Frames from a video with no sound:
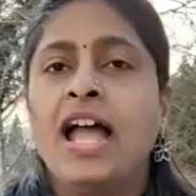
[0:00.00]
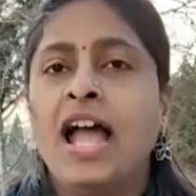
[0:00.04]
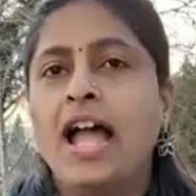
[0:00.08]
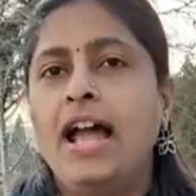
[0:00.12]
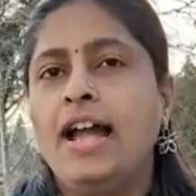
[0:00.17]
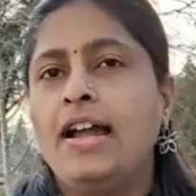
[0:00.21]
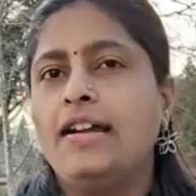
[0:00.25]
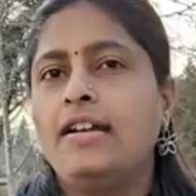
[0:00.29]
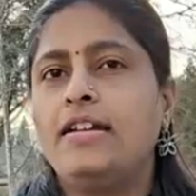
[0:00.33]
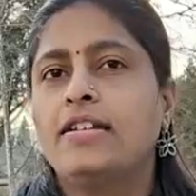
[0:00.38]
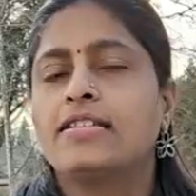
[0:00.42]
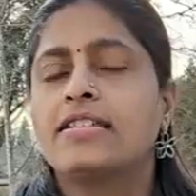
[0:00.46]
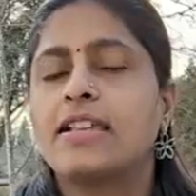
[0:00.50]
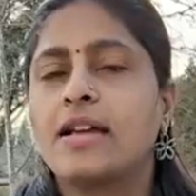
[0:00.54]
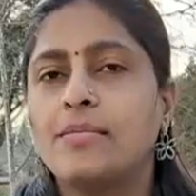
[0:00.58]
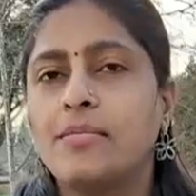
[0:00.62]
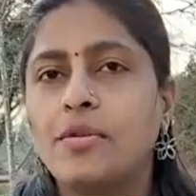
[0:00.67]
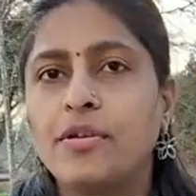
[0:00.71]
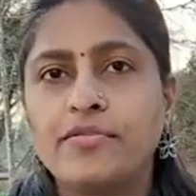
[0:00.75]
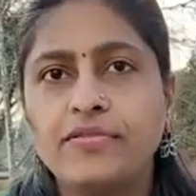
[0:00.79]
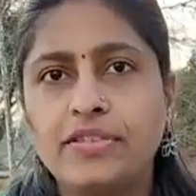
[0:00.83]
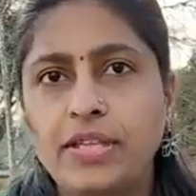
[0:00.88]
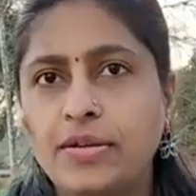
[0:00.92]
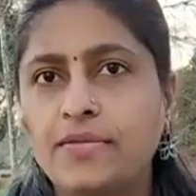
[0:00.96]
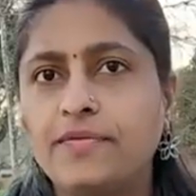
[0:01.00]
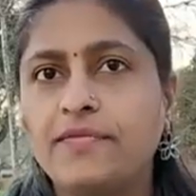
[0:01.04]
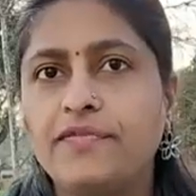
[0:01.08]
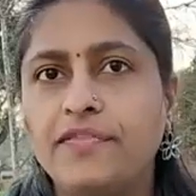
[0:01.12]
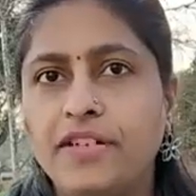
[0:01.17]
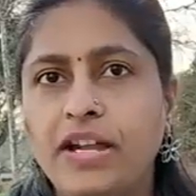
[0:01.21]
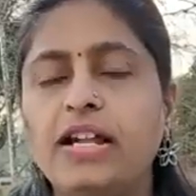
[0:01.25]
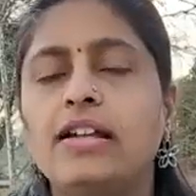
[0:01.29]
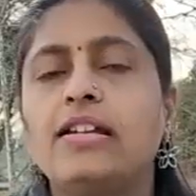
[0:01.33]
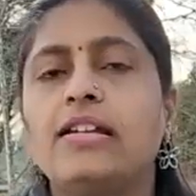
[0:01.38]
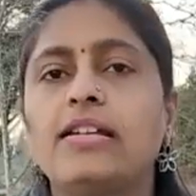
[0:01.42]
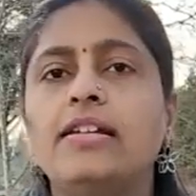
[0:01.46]
and some of them
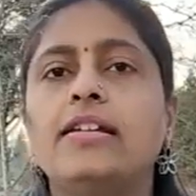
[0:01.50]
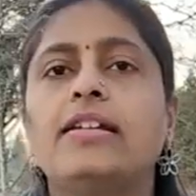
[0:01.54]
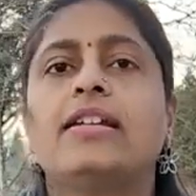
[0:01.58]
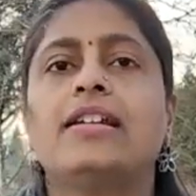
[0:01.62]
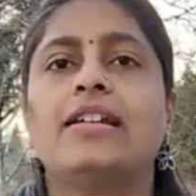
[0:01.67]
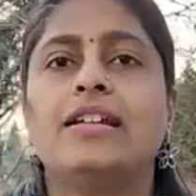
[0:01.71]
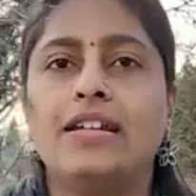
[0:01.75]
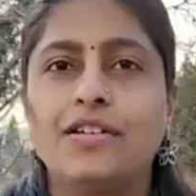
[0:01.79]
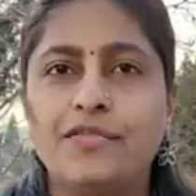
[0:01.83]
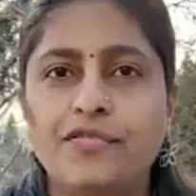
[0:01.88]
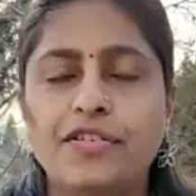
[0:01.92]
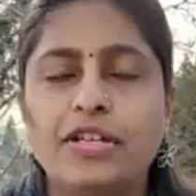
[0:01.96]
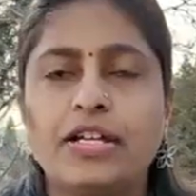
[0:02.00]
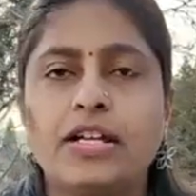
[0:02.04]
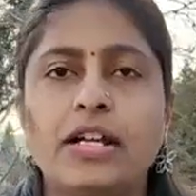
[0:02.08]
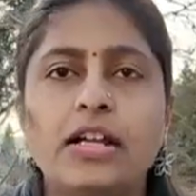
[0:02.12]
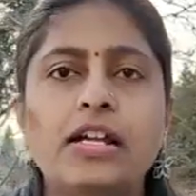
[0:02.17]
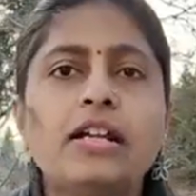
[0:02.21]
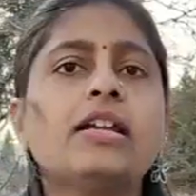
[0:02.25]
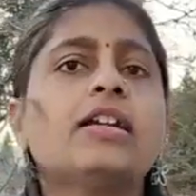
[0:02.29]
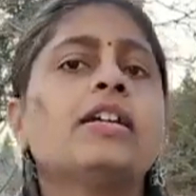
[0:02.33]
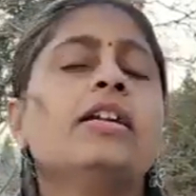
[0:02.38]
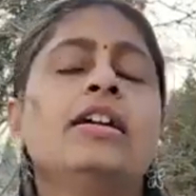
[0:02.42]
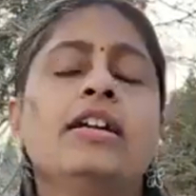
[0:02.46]
felt a little difficult.